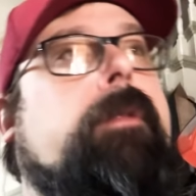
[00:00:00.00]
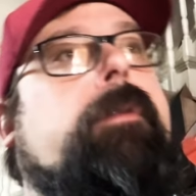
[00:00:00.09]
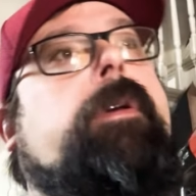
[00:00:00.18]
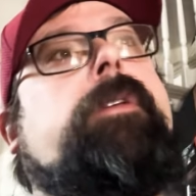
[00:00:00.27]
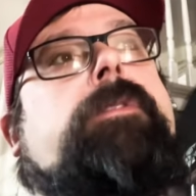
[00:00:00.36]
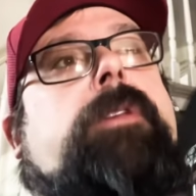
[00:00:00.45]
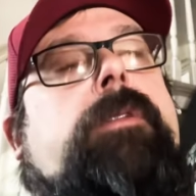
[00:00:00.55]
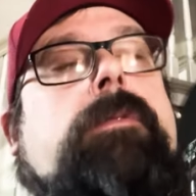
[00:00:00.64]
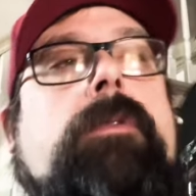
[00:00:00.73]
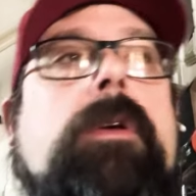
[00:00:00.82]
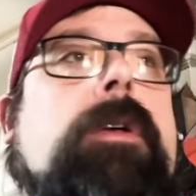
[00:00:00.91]
degrees,
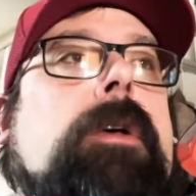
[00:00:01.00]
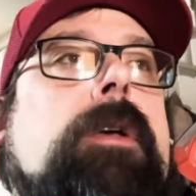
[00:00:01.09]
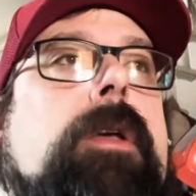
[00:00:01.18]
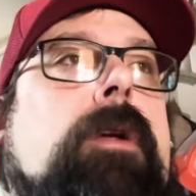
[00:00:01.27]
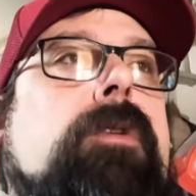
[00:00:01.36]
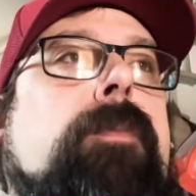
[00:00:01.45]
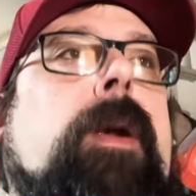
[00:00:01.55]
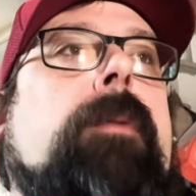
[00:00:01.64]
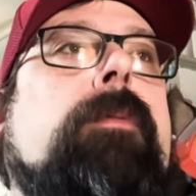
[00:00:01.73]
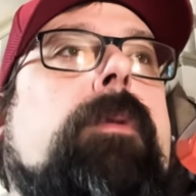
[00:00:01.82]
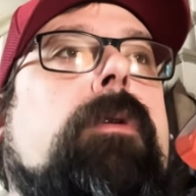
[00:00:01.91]
then you'll
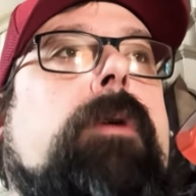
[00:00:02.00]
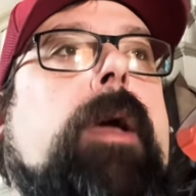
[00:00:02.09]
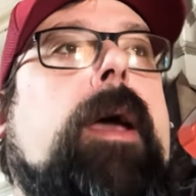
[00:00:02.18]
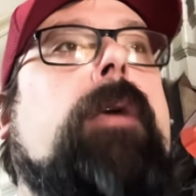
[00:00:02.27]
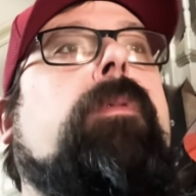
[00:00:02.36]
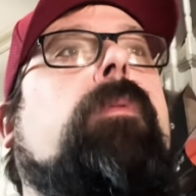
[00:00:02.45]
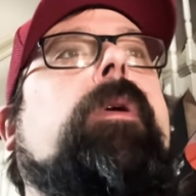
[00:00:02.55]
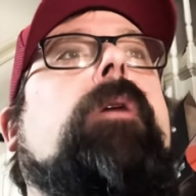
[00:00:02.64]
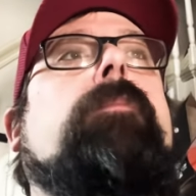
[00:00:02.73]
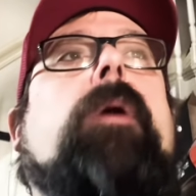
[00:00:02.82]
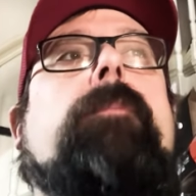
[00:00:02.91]
probably be okay. But we
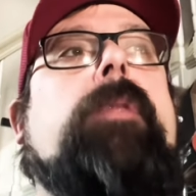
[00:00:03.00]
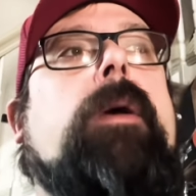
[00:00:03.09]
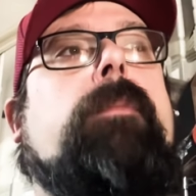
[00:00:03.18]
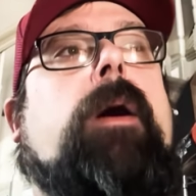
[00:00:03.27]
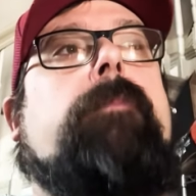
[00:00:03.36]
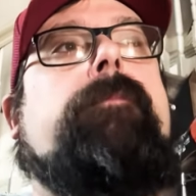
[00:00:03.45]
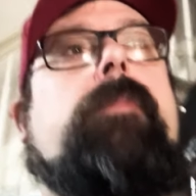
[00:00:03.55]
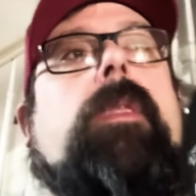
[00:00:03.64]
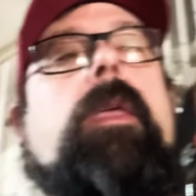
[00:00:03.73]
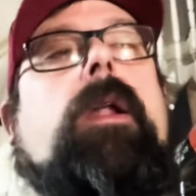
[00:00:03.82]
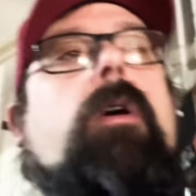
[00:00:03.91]
can bump them up,
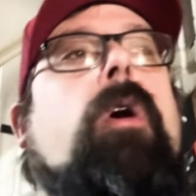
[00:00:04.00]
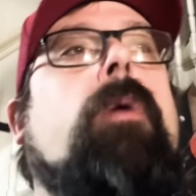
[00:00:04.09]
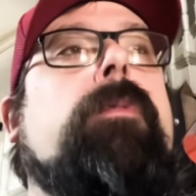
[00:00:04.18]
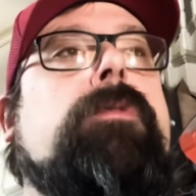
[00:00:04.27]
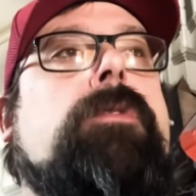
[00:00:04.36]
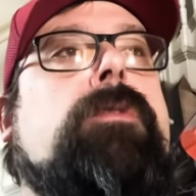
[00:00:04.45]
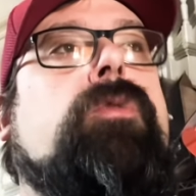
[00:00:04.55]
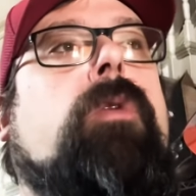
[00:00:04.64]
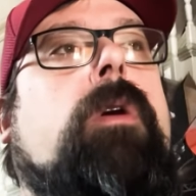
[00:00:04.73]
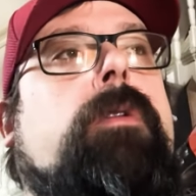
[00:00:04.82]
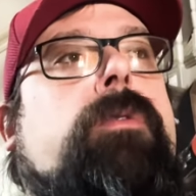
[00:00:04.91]
almost to
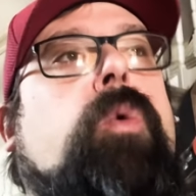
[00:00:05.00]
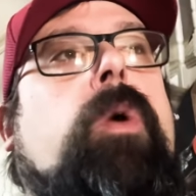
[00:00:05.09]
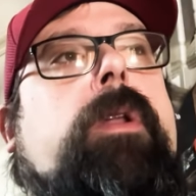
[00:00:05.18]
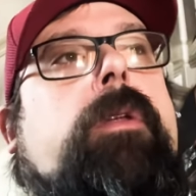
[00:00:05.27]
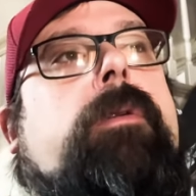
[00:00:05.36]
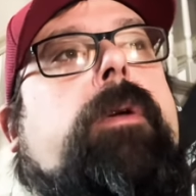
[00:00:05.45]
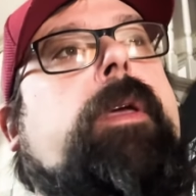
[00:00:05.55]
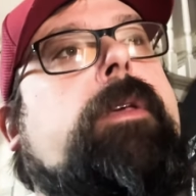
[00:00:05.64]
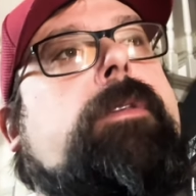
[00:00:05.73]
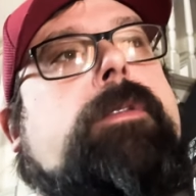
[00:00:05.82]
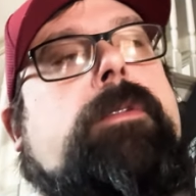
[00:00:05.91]
220
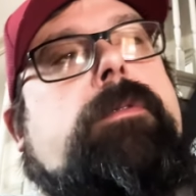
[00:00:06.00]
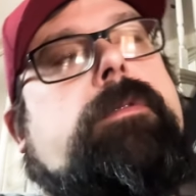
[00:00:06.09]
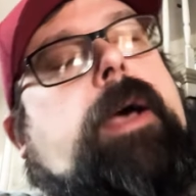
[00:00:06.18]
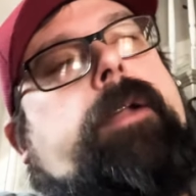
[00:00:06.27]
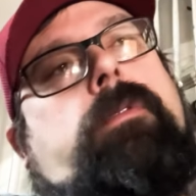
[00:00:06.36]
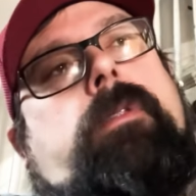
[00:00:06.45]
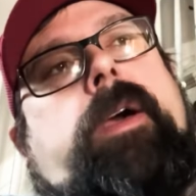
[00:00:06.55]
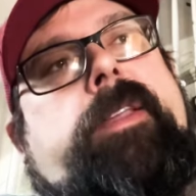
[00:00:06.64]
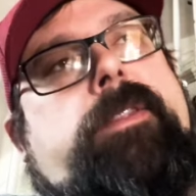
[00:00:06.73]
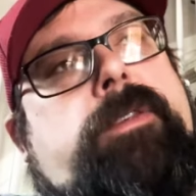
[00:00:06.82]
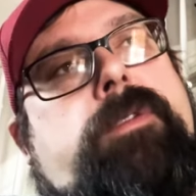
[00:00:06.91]
degrees. I don't
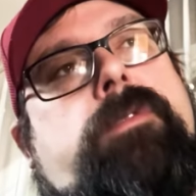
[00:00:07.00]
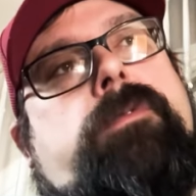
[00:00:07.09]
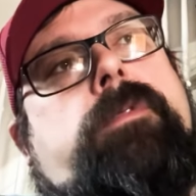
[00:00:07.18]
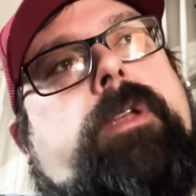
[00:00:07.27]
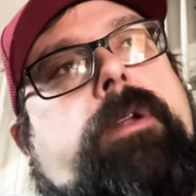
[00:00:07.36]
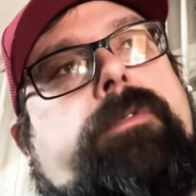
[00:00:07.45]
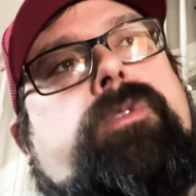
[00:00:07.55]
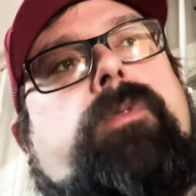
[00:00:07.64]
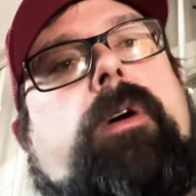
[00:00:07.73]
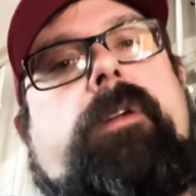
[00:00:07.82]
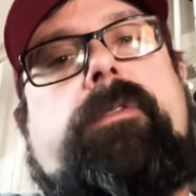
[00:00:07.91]
like to.
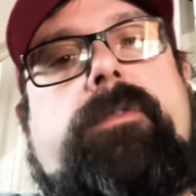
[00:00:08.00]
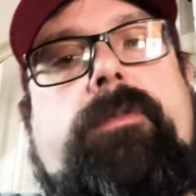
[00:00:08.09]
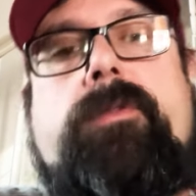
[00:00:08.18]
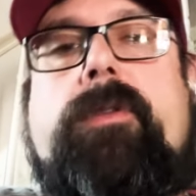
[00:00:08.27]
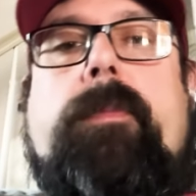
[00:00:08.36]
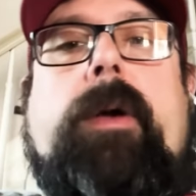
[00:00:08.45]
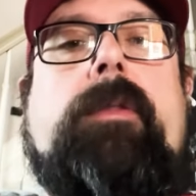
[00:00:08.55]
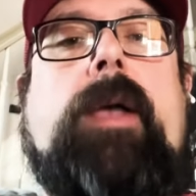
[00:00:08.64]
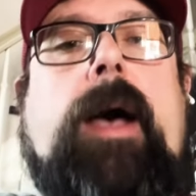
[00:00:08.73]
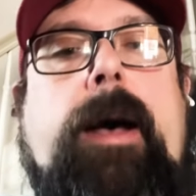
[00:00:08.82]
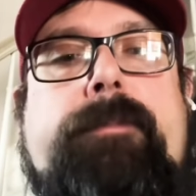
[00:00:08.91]
200 is usually about
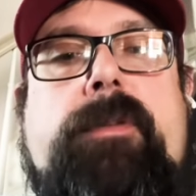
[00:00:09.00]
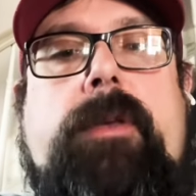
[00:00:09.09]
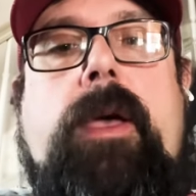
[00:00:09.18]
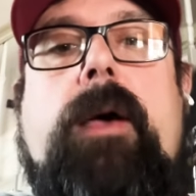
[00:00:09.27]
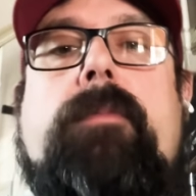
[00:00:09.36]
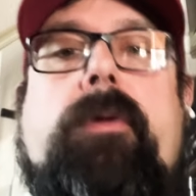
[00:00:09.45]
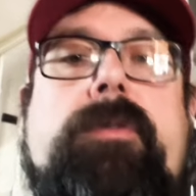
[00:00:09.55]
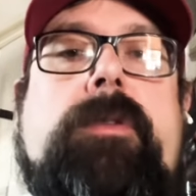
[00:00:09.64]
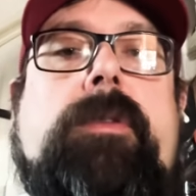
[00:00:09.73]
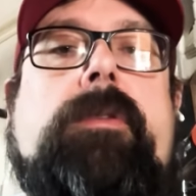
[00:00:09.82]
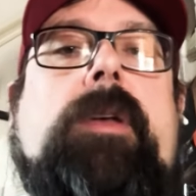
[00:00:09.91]
tops most
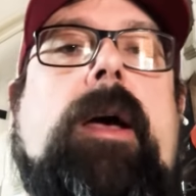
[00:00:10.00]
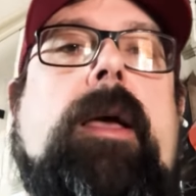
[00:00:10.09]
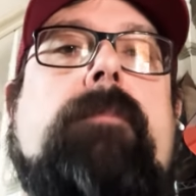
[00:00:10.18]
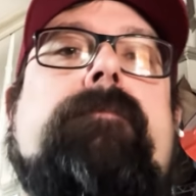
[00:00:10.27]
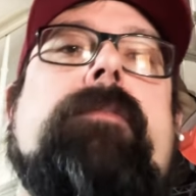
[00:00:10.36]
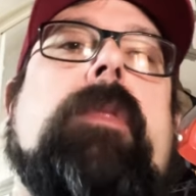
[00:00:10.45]
of the time.